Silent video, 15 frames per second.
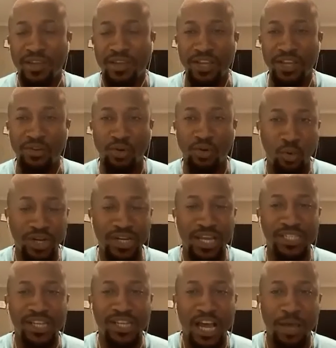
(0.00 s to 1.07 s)
either quitting
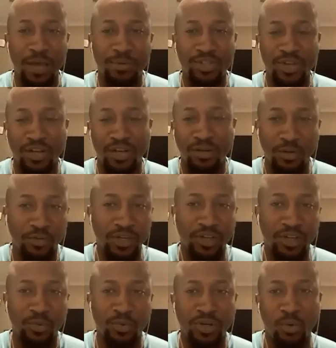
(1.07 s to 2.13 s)
that job and trying to look for
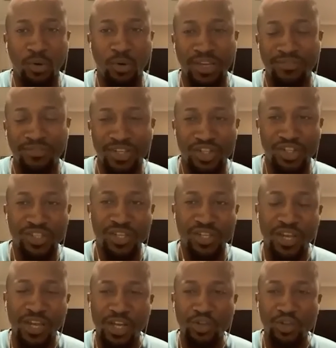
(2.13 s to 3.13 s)
another one, or even just